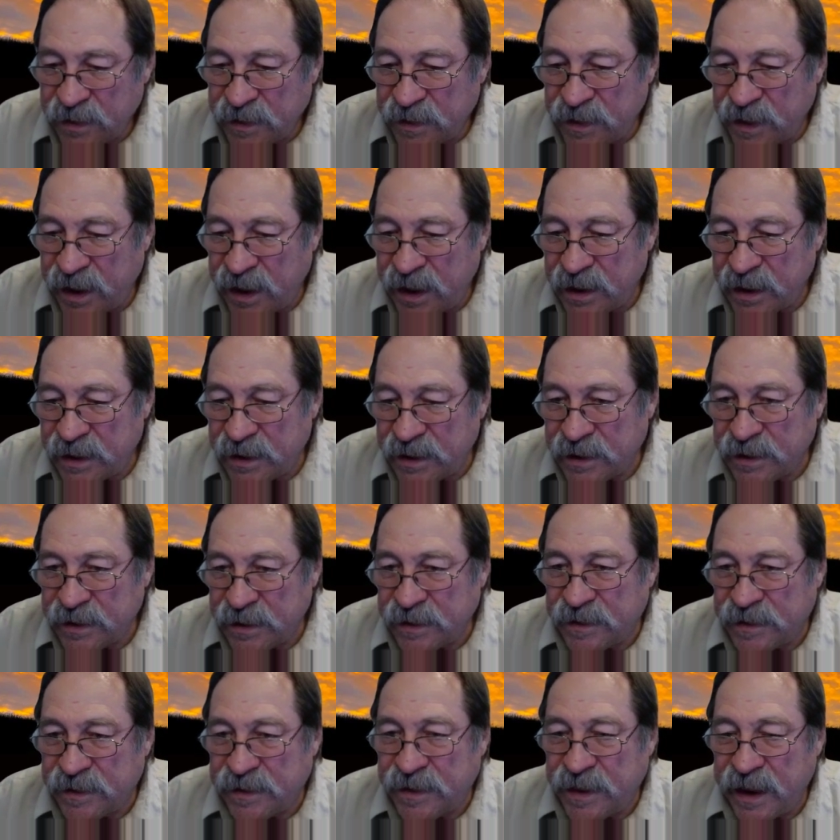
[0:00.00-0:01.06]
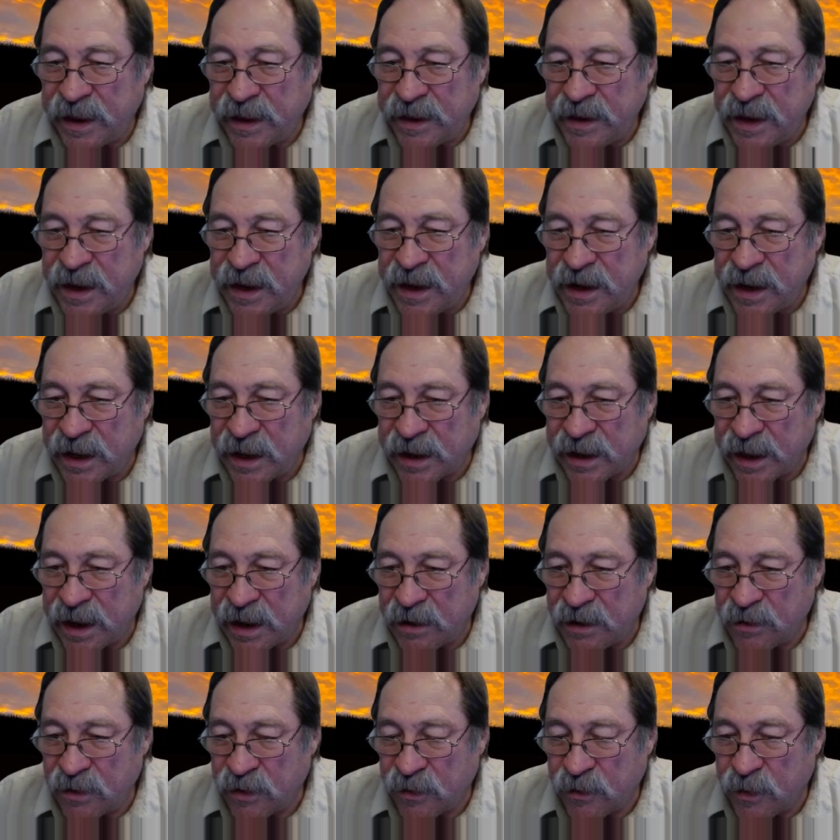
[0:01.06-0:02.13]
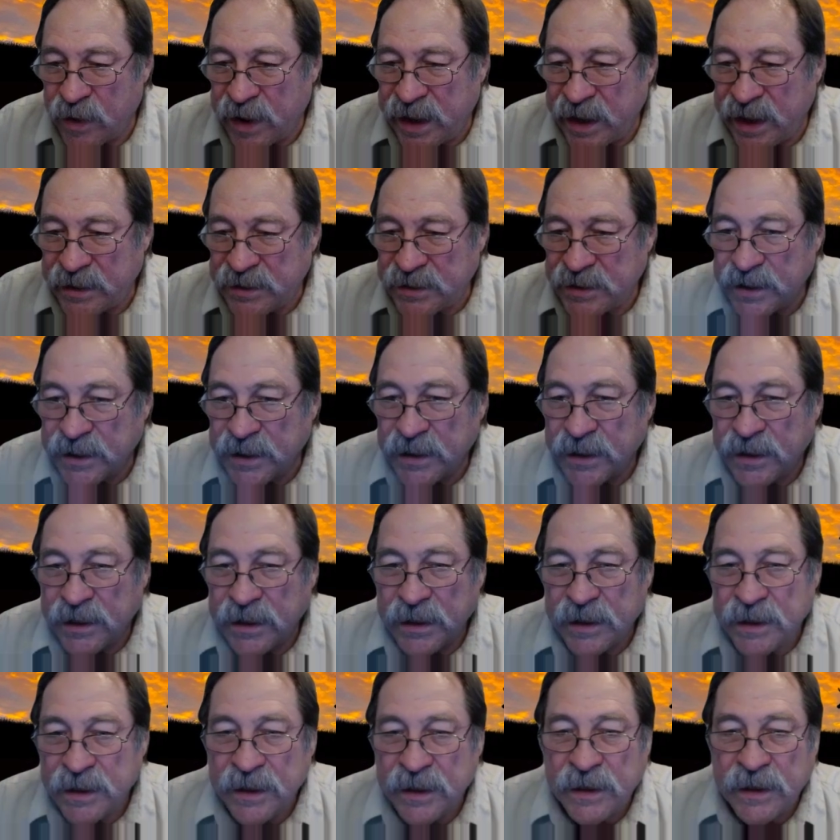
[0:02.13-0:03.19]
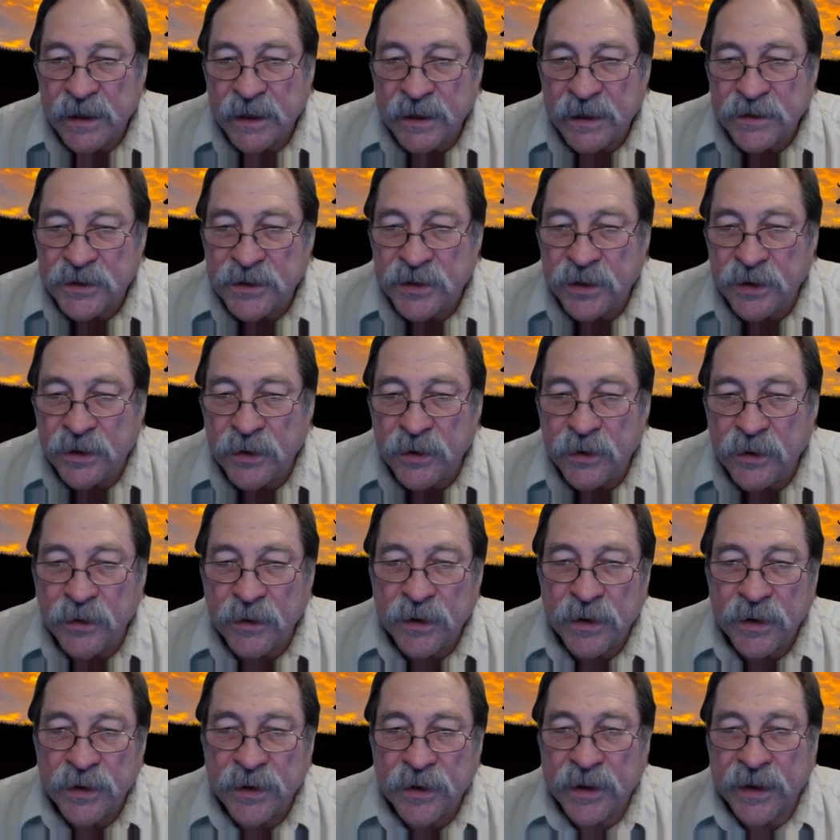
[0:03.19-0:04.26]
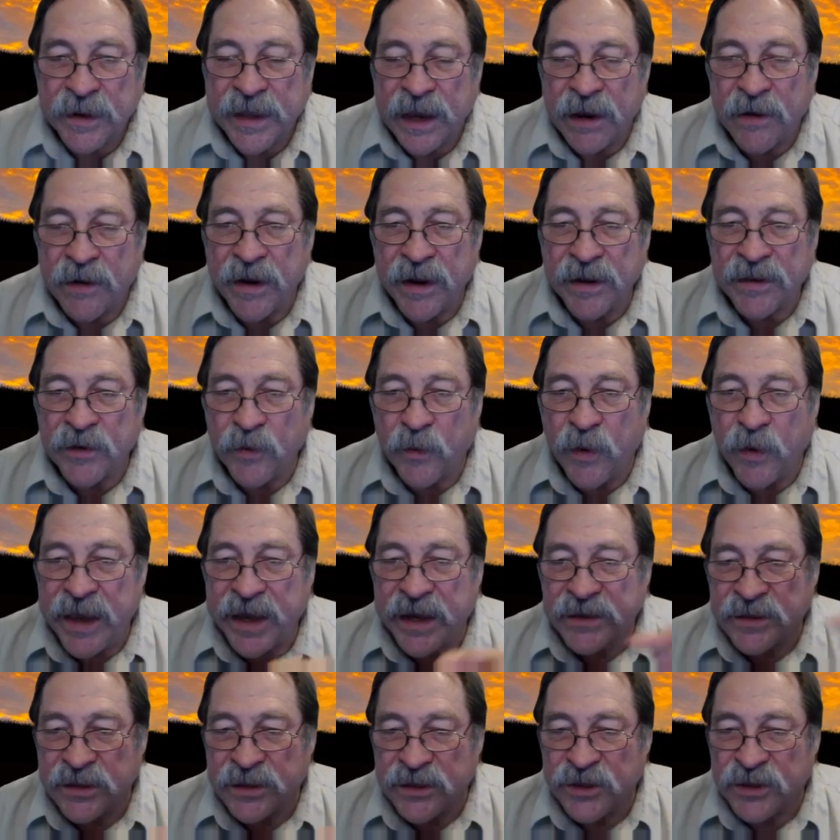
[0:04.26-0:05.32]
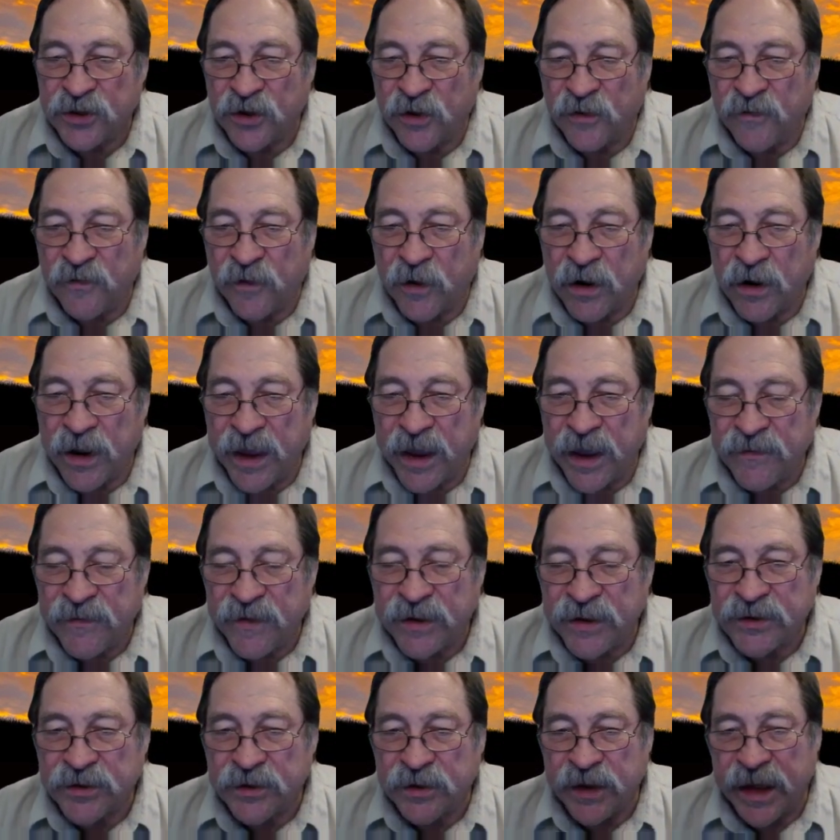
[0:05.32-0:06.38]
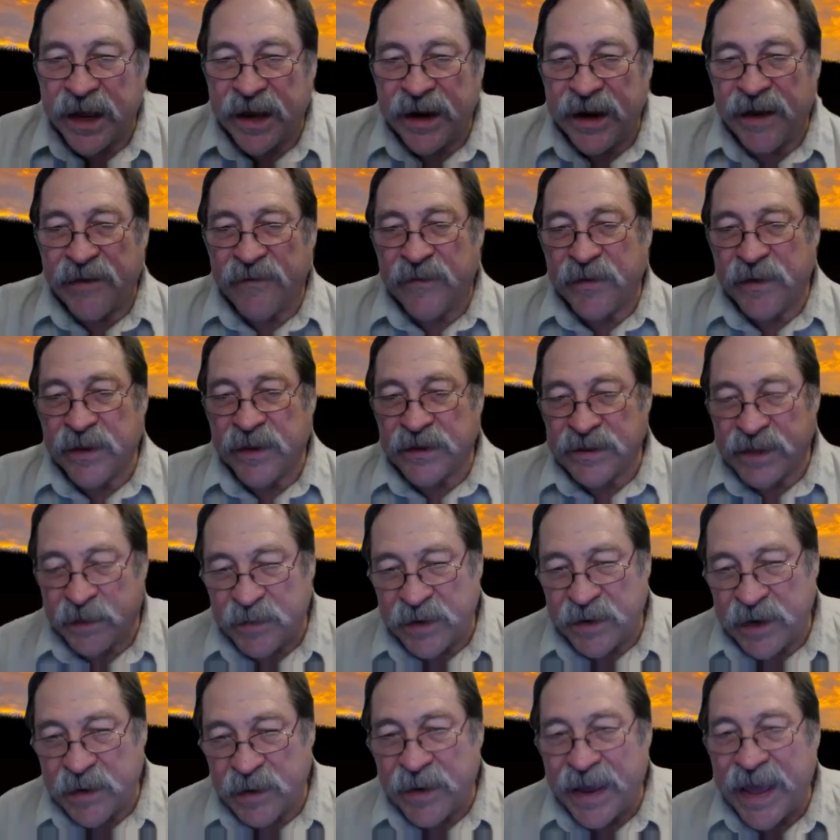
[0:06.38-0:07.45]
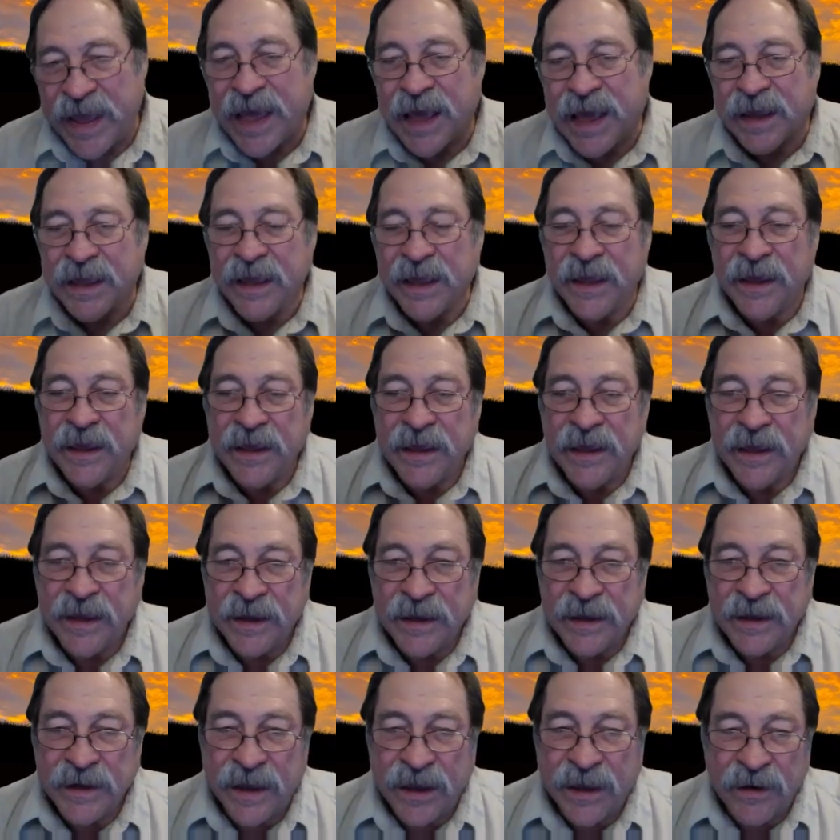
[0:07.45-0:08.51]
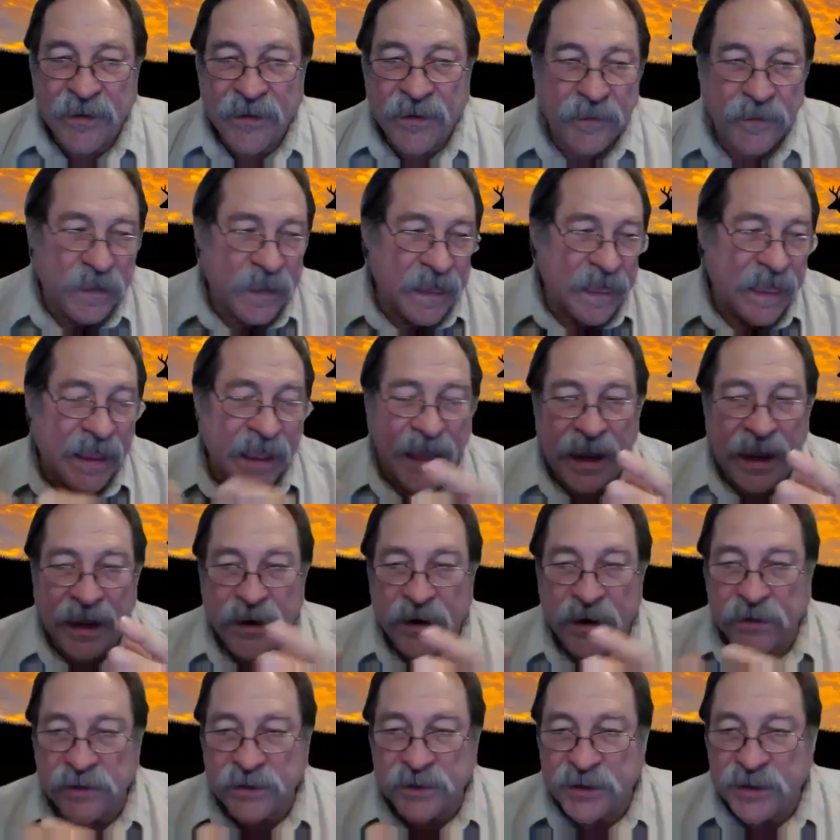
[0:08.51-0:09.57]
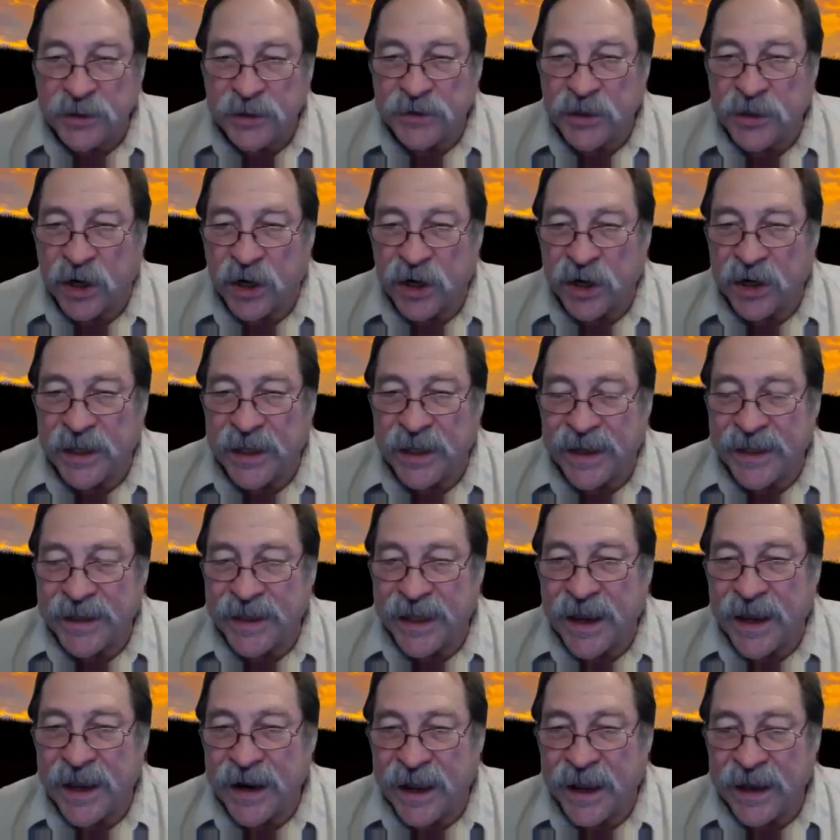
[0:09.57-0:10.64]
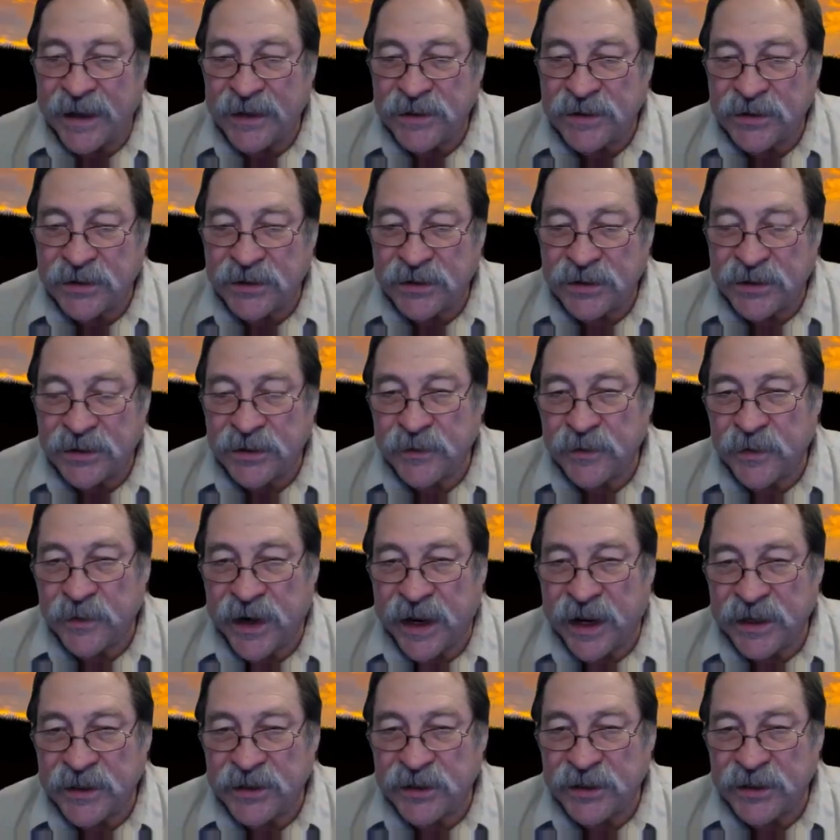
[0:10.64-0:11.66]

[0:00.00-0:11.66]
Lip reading: they they need a counterweight to counteract the weight because it's so far heavy. So you got to have some in the back. Now, I don't shoot target like that. When I